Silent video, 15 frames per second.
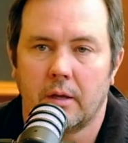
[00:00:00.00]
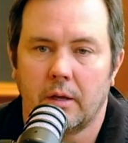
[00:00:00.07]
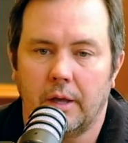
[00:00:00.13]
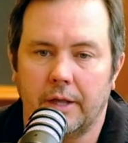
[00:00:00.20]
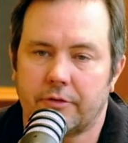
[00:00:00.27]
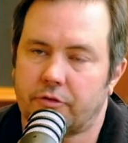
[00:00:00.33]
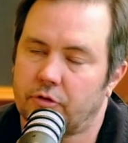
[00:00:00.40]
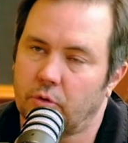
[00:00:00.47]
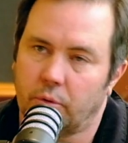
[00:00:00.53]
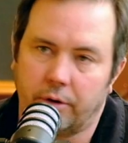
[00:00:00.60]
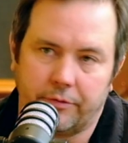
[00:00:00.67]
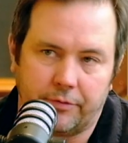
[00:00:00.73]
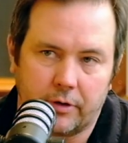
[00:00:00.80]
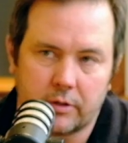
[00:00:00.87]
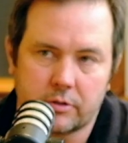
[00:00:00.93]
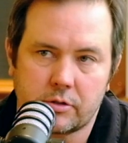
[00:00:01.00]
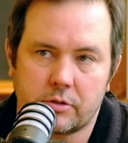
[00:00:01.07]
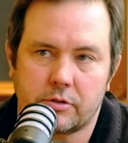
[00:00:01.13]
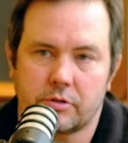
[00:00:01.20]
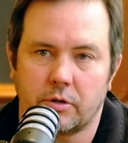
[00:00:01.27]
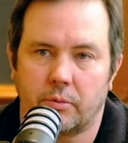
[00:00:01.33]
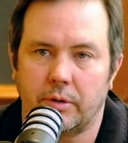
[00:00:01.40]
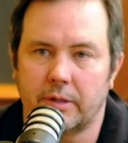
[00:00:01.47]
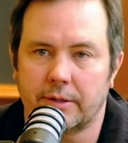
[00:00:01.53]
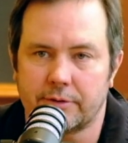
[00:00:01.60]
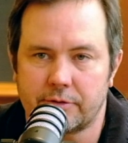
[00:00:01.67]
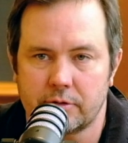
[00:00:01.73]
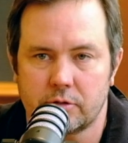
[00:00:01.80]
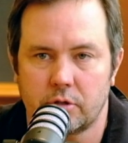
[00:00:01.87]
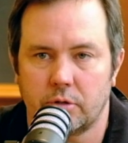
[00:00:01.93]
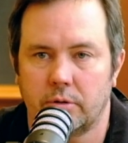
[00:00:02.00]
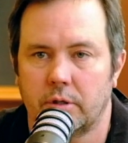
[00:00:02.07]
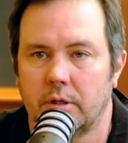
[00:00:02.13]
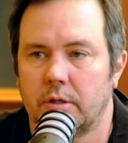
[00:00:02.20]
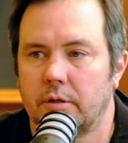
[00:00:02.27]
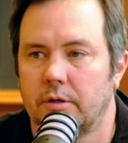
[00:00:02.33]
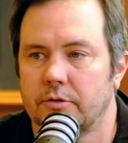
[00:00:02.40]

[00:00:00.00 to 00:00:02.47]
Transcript: it's story first. So we listen to it,